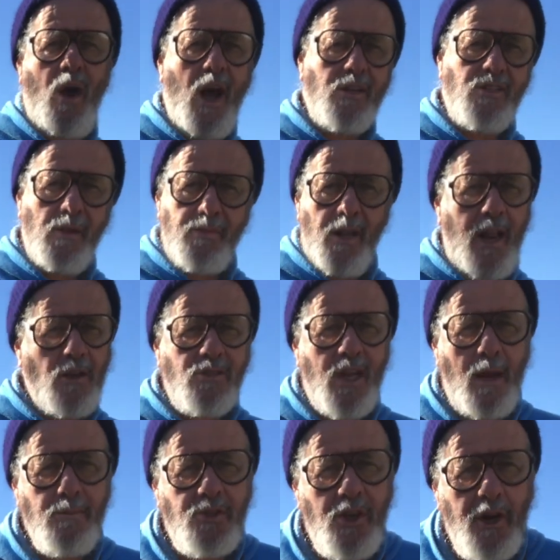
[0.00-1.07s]
well, something else
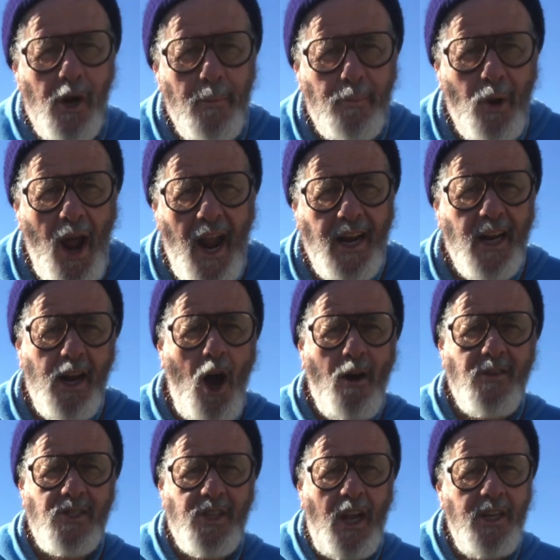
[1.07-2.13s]
comes to your brain and all of
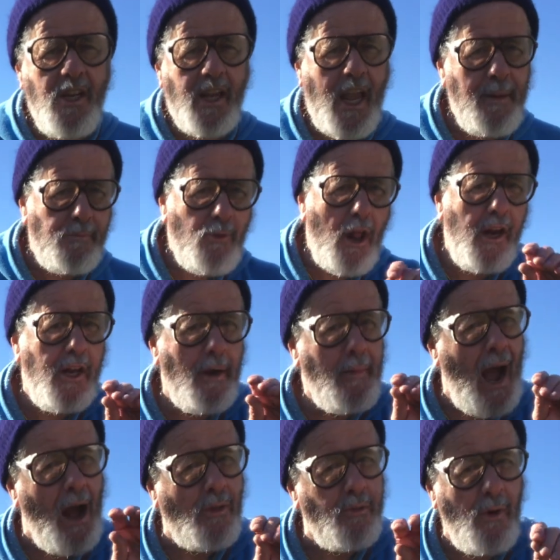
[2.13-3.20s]
a sudden you keep running your
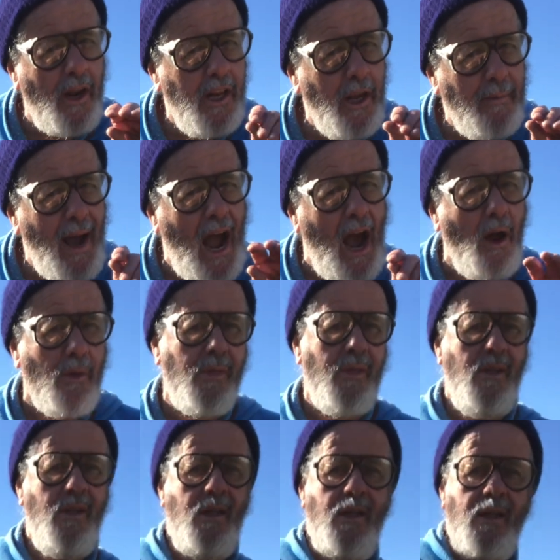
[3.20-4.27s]
mouth.
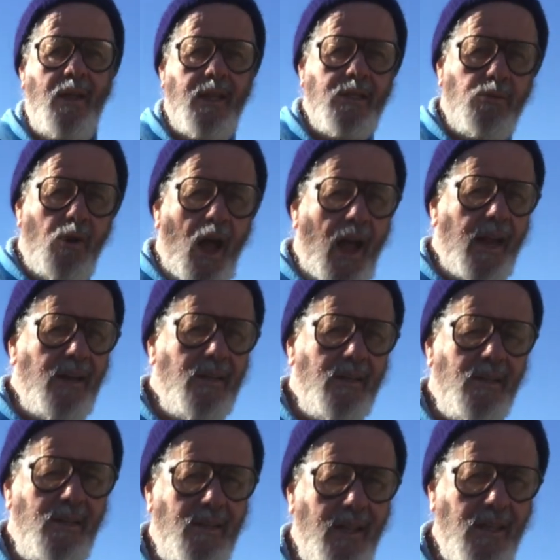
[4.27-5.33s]
That's right.
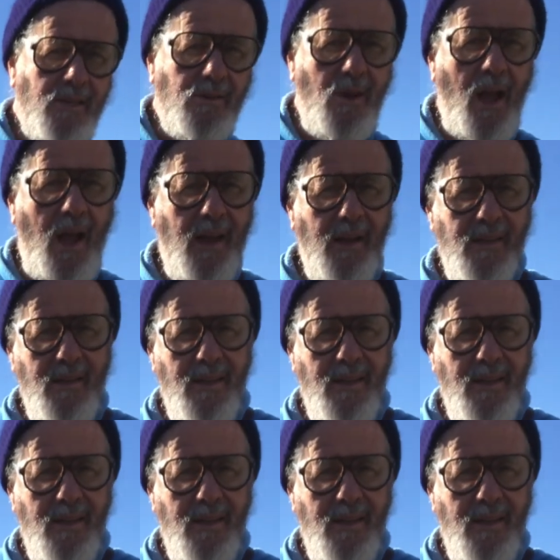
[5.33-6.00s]
That's right.